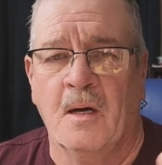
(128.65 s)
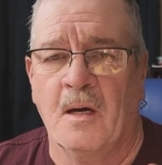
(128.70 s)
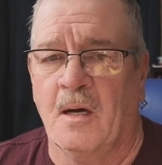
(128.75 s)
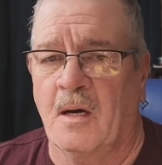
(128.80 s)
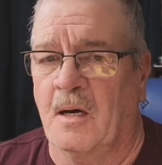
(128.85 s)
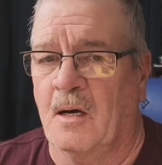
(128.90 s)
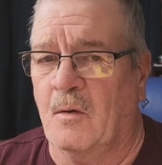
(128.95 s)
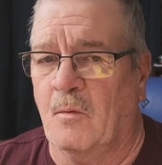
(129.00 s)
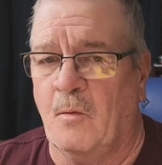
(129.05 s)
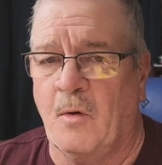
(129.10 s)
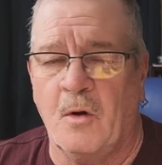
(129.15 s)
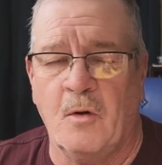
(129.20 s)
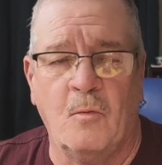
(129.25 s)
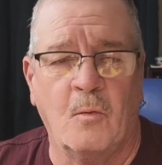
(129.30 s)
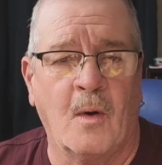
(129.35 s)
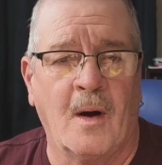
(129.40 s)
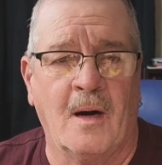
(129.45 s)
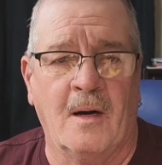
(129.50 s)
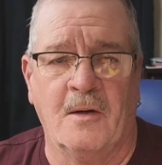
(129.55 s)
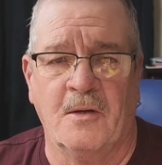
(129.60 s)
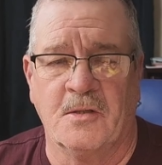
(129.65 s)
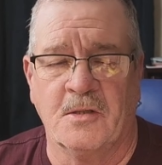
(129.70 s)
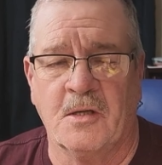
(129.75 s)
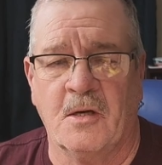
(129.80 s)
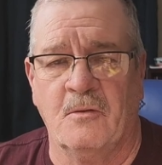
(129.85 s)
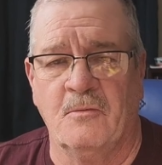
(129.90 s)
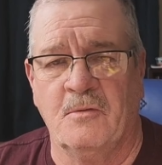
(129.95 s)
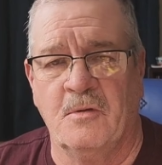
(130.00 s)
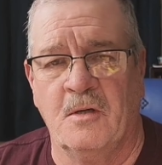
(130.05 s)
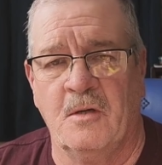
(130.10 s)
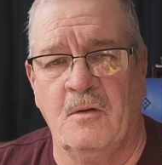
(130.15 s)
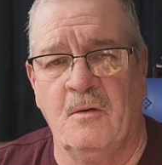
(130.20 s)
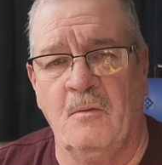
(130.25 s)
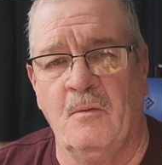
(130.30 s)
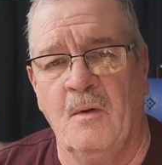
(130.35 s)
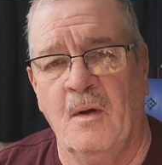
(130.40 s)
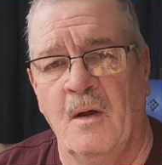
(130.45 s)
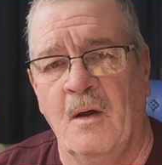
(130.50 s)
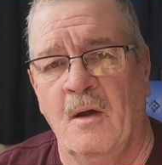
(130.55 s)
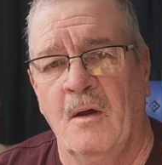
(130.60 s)
Rode Wireless Go 2
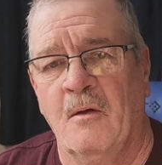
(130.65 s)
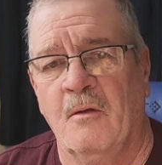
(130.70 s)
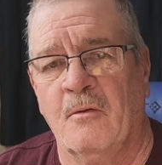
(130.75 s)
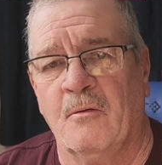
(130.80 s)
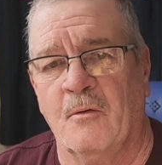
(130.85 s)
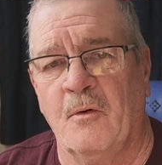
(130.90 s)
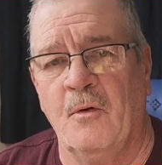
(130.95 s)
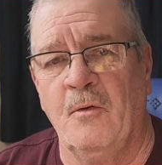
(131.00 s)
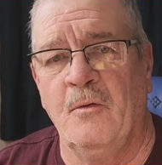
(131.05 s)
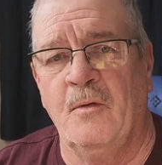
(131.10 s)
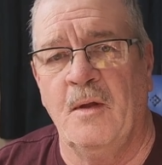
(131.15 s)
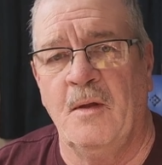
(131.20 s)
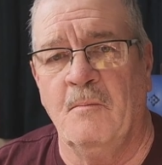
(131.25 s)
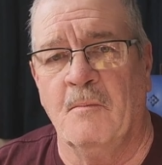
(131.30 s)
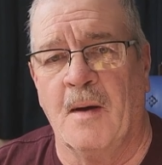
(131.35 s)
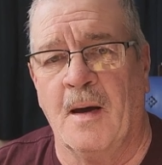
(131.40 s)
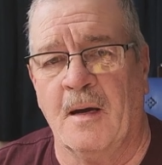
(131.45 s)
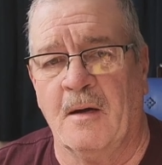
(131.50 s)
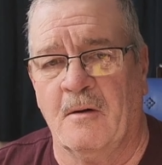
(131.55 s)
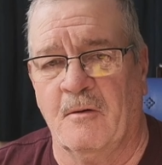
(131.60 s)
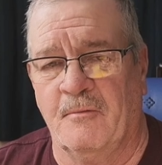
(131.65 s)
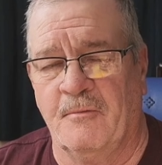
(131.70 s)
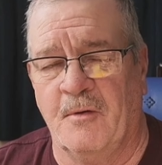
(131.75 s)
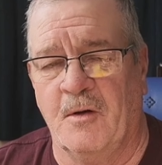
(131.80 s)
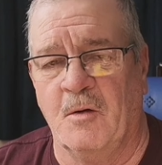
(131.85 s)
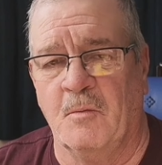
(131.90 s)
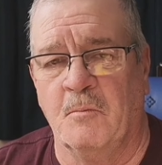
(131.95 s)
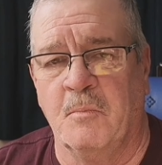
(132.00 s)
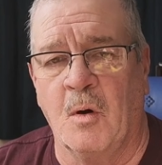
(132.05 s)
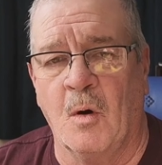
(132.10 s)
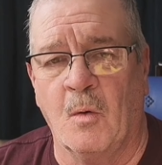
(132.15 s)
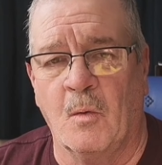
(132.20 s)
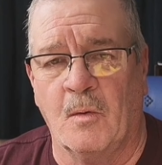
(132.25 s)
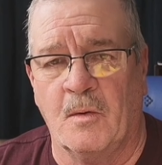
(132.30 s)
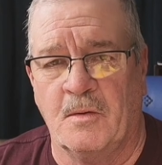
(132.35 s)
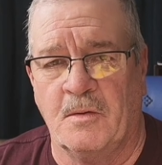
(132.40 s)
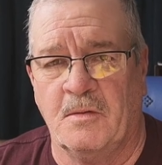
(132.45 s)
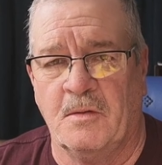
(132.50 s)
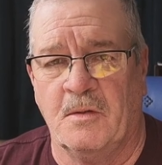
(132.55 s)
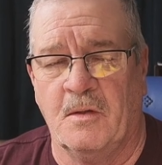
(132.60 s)
through the microphone
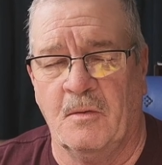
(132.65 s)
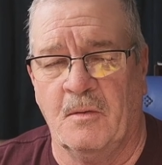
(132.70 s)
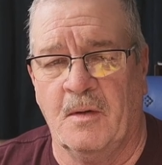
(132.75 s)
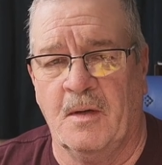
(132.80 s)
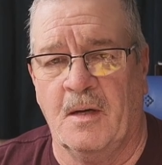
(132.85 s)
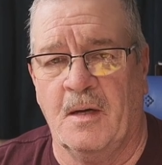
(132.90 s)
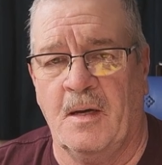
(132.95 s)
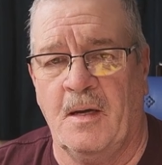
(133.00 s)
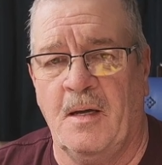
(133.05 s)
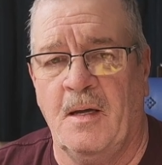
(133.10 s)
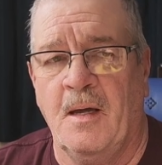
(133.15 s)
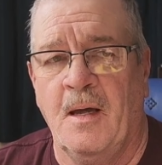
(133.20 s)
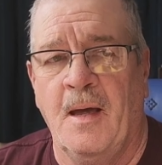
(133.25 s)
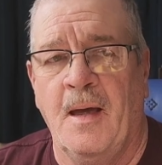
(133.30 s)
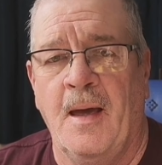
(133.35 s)
port, okay?